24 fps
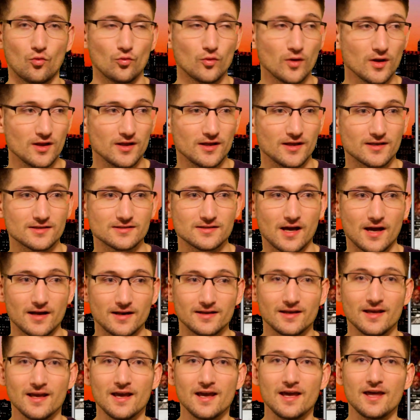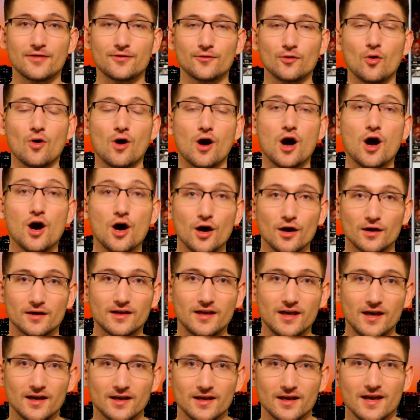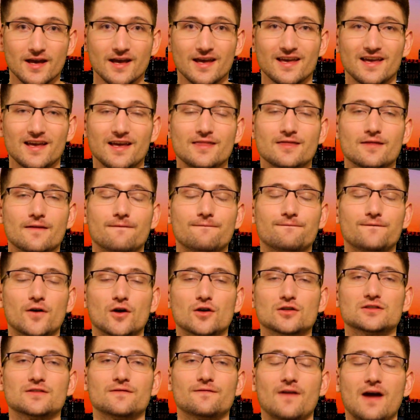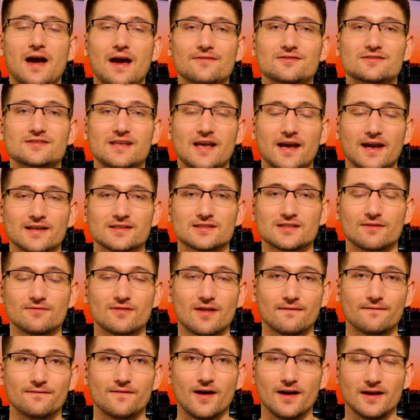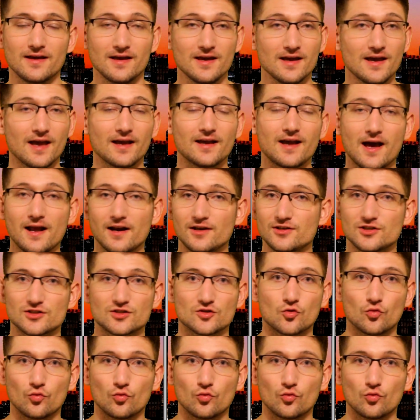really exciting. He threw a hook kick in the first 5 seconds of that fight. It kind of just